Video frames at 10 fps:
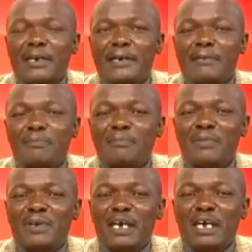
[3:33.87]
Um,
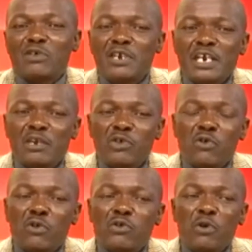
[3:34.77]
and Doreen,
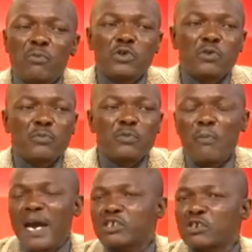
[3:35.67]
you, you, you,
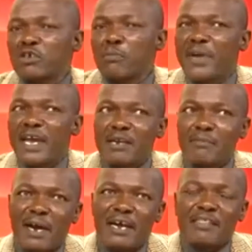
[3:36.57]
you must also bear
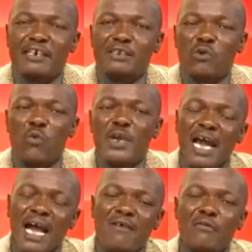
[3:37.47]
in mind that we
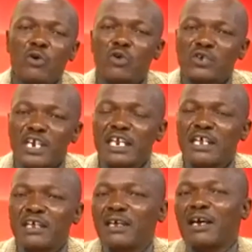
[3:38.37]
have
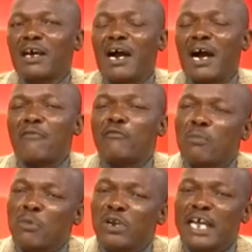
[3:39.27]
already uh,
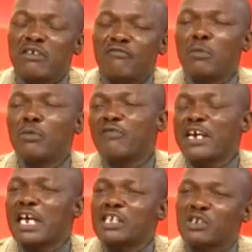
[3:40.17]
formal and informal
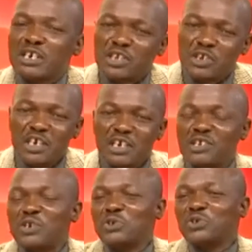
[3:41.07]
financial
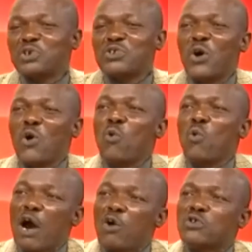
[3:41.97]
institutions who
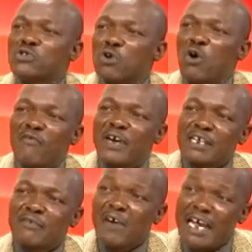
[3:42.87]
are also
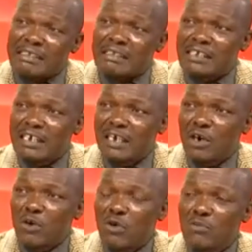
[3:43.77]
offering funds mm
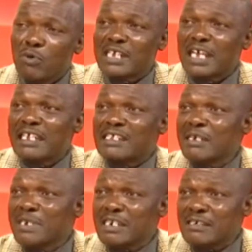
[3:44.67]
-hmm. almost at the
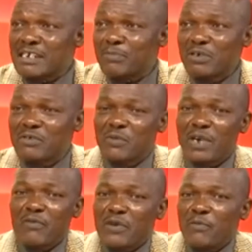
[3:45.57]
same interest because
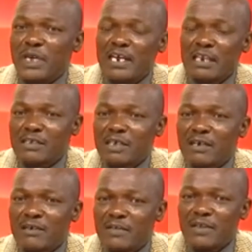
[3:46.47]
we, we, we get uh,
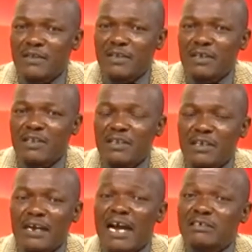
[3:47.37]
the, the, the,
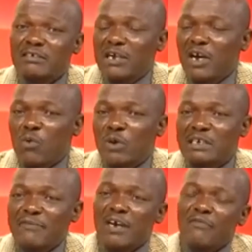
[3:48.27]
the, cash
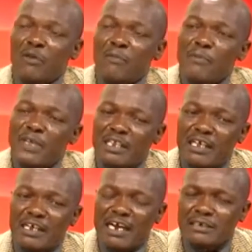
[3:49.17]
whatever from I mean
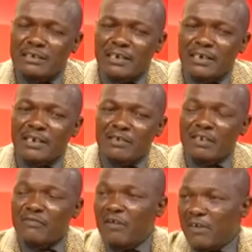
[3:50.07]
the cash uh,
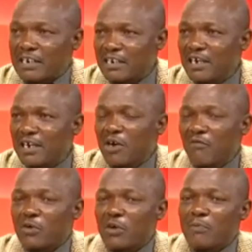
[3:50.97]
transfer fund mm
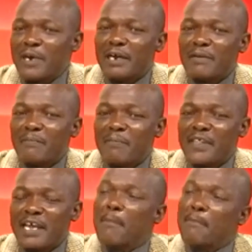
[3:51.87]
-hmm. from um,
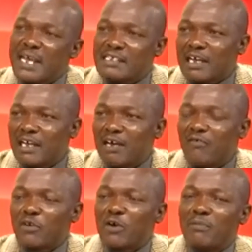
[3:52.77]
the M-Pesa
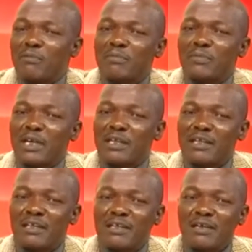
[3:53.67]
from
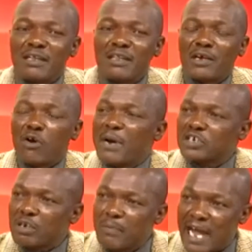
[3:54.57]
the, the, the
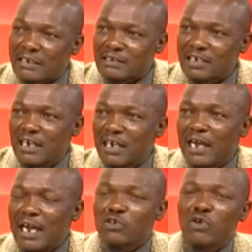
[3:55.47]
commercial banks yeah.
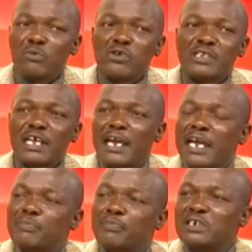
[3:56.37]
at almost the
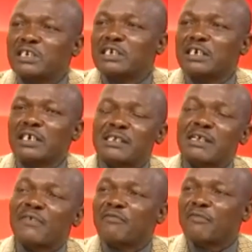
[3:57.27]

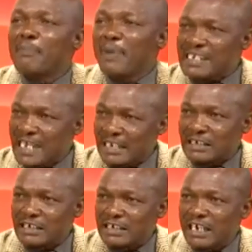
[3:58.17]
8.75
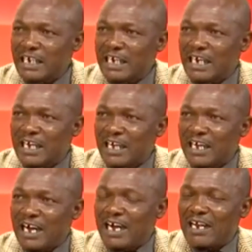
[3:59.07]
percent.
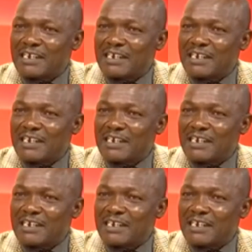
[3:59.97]
Uh-huh.